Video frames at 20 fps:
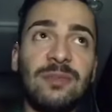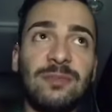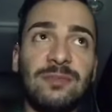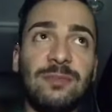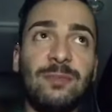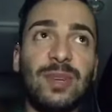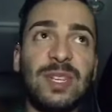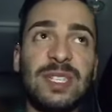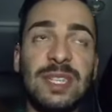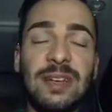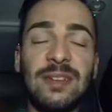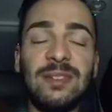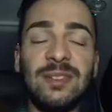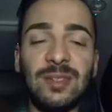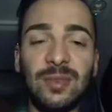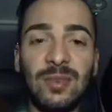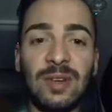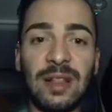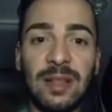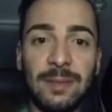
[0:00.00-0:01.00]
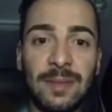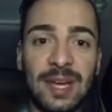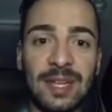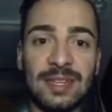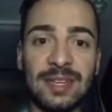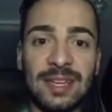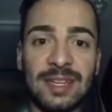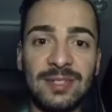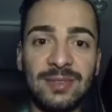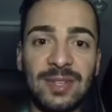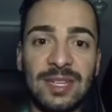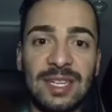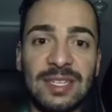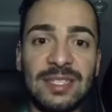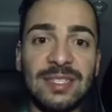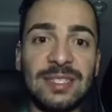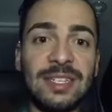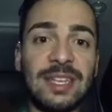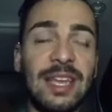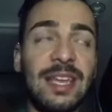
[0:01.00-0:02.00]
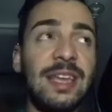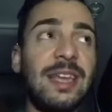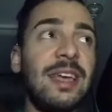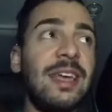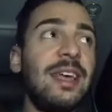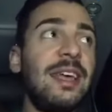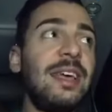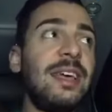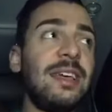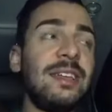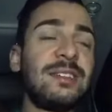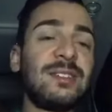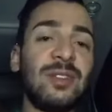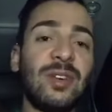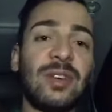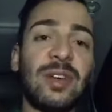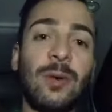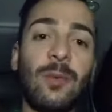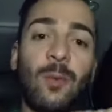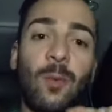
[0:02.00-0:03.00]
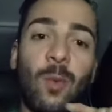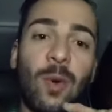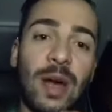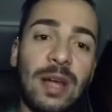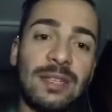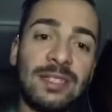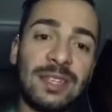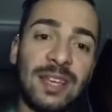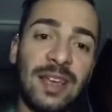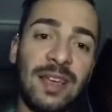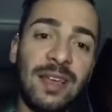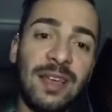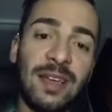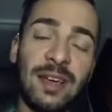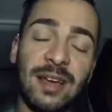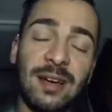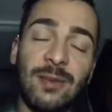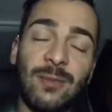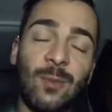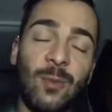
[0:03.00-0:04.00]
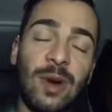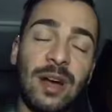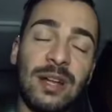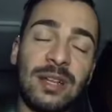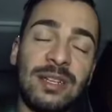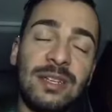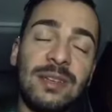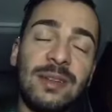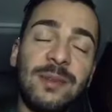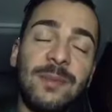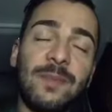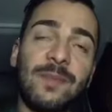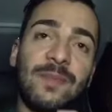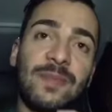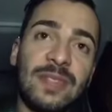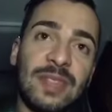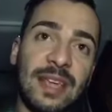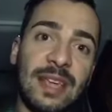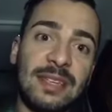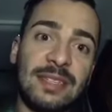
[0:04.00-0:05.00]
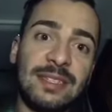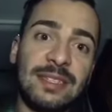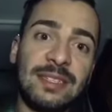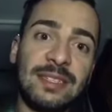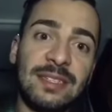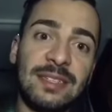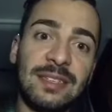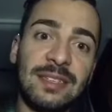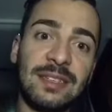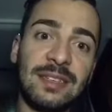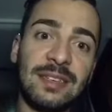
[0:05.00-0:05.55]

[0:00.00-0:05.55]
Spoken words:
Brazilian ZOUK lambada as we dance today is not a one dance